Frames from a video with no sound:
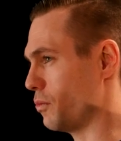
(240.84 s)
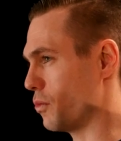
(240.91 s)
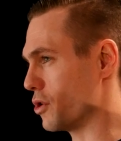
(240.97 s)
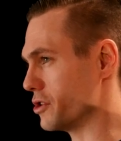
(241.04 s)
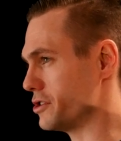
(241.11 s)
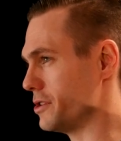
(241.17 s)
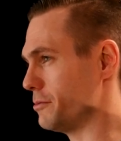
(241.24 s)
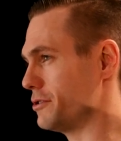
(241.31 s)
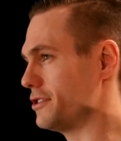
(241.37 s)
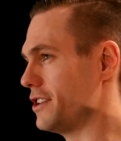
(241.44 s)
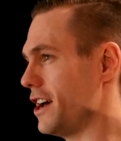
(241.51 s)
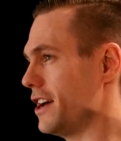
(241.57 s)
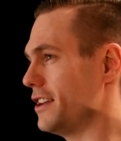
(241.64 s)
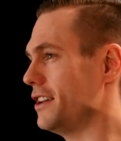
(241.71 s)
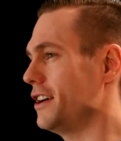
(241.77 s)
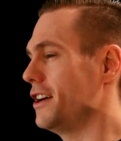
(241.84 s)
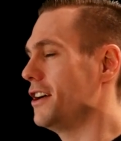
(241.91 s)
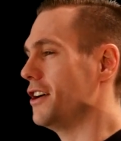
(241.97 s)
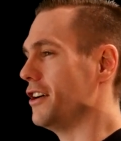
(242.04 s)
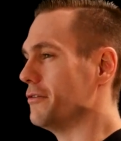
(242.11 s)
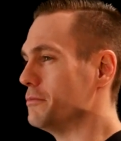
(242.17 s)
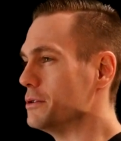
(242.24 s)
worship set
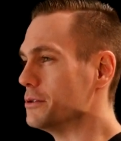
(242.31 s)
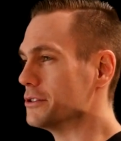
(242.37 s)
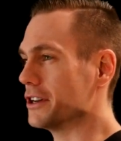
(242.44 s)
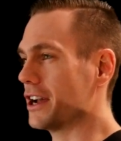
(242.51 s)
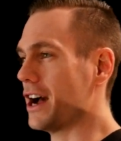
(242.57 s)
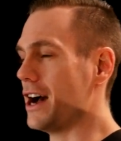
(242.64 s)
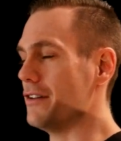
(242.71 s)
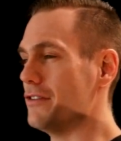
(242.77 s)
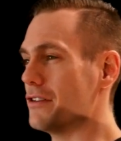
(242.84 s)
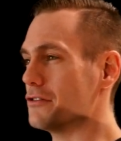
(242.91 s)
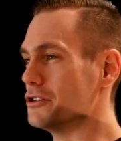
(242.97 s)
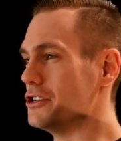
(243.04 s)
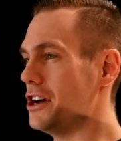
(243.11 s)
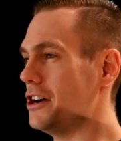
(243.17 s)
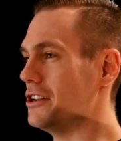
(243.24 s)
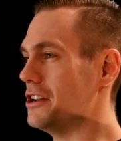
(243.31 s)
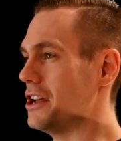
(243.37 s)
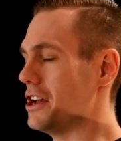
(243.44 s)
of music I've ever done